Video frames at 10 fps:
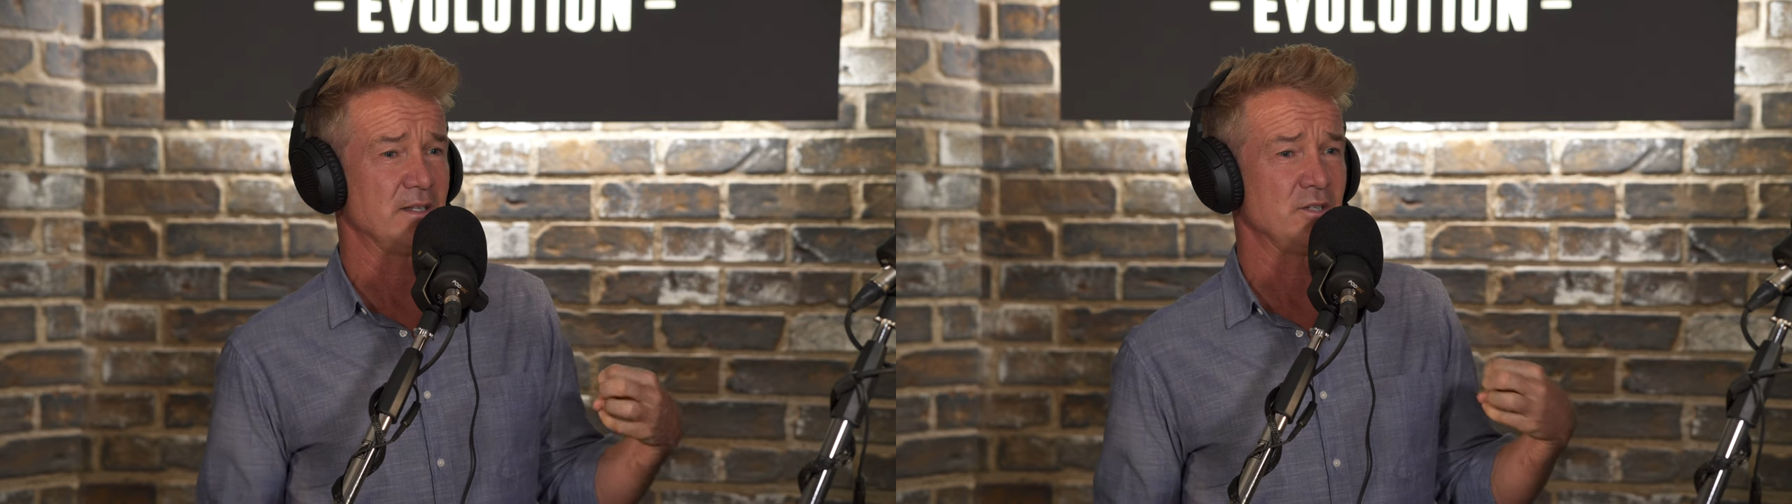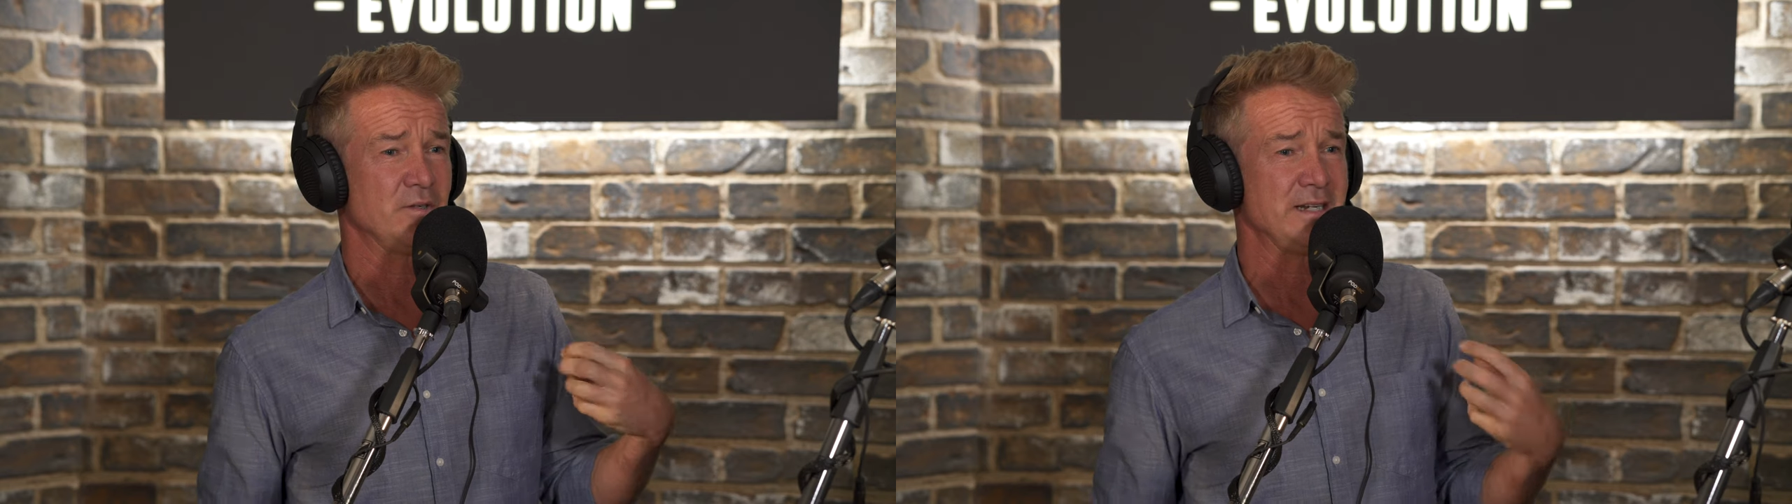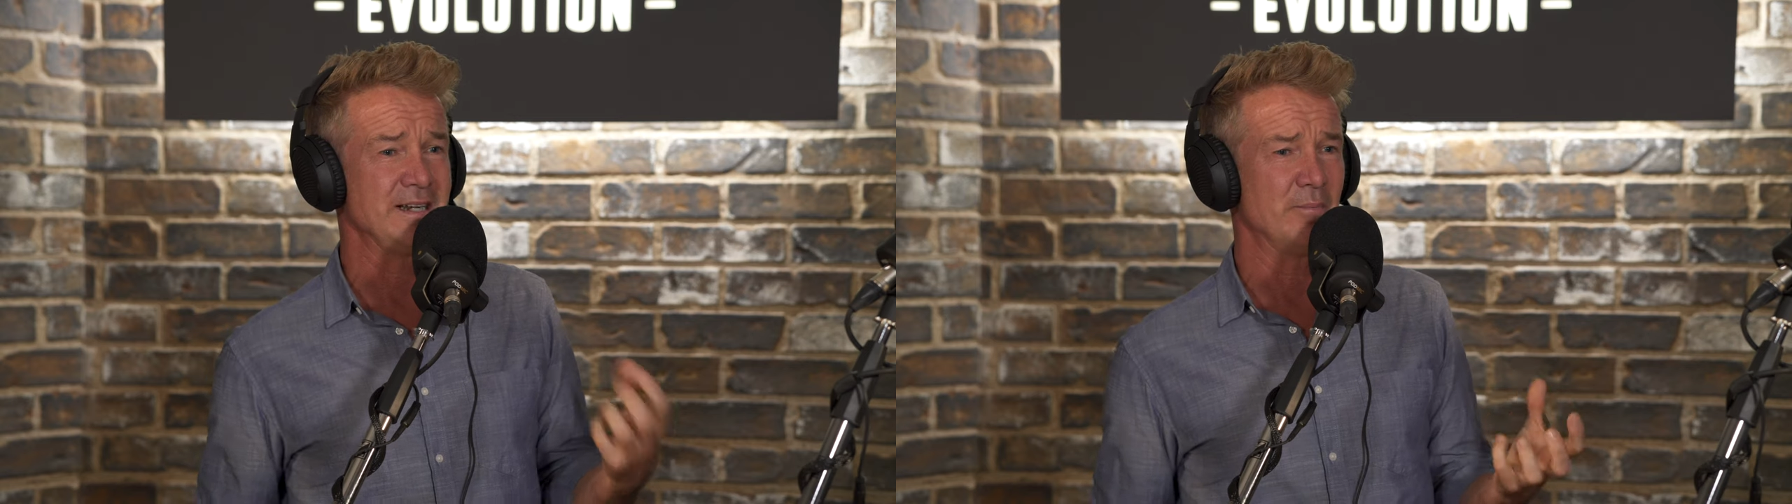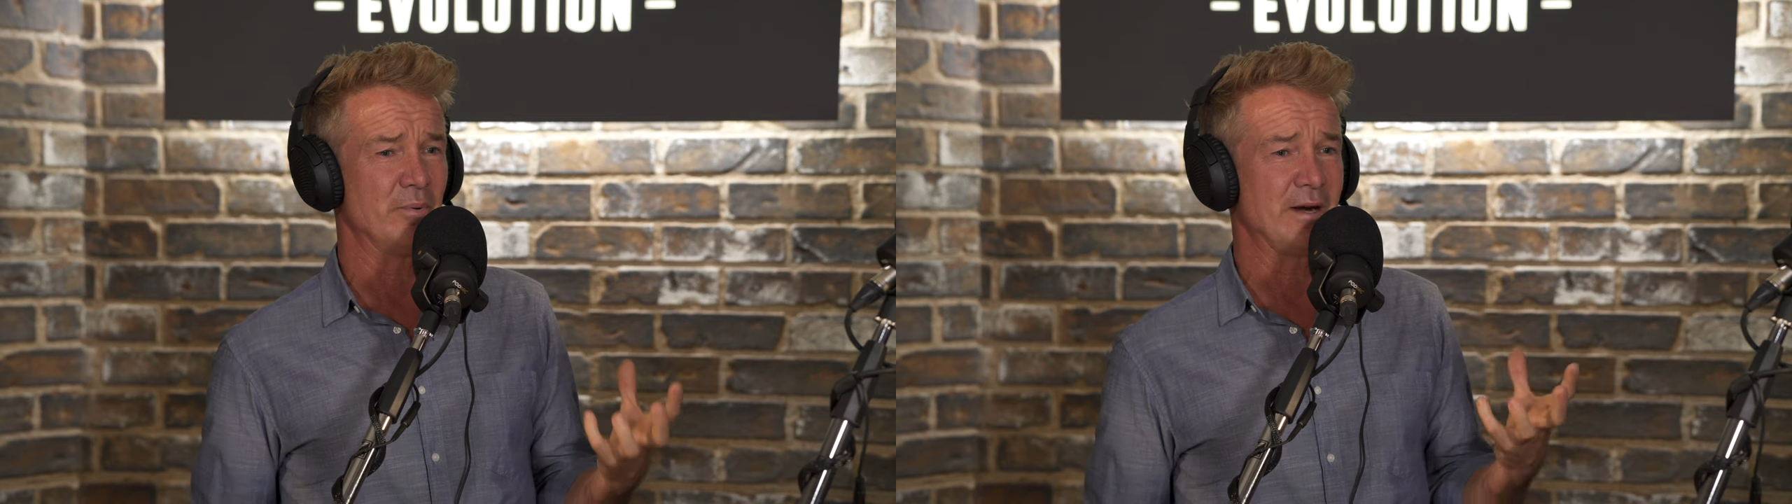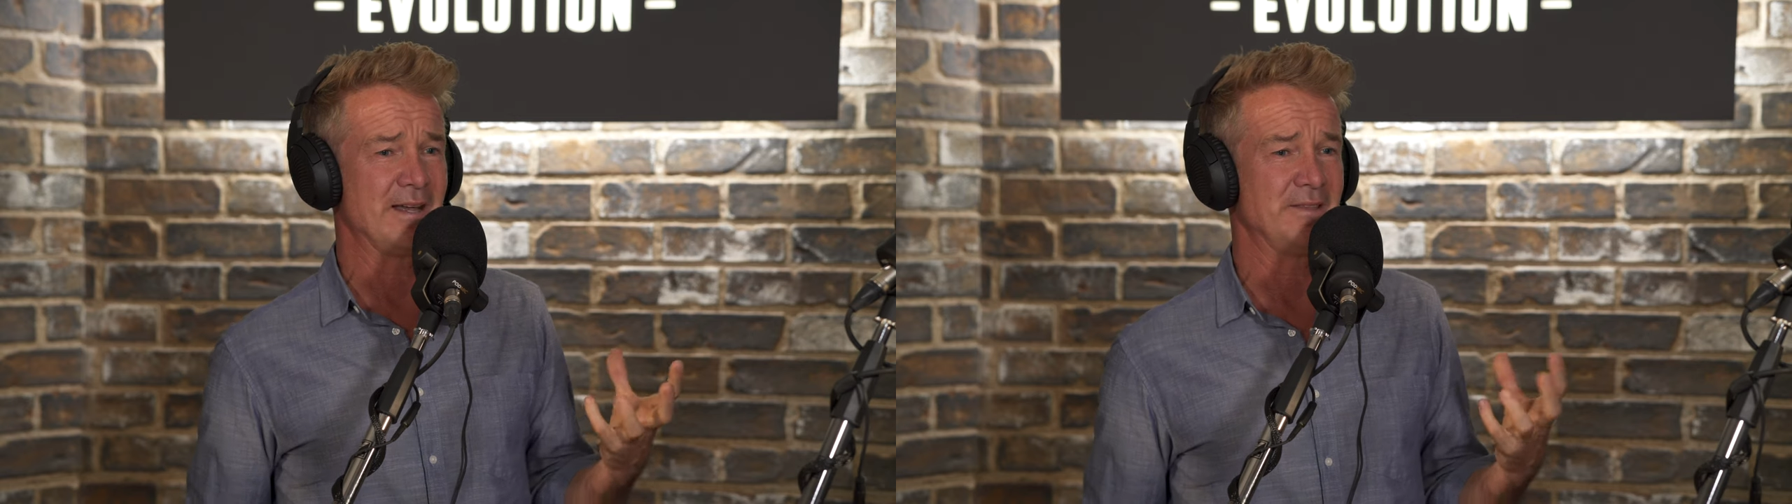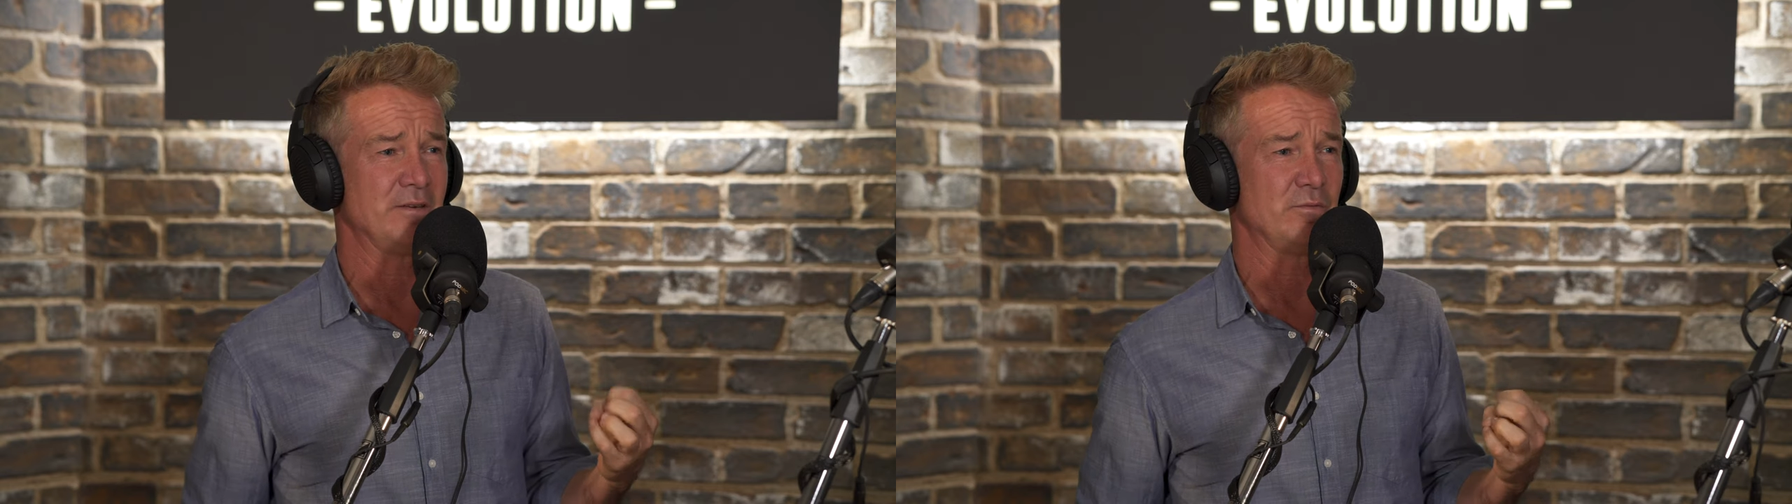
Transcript: you need a brand that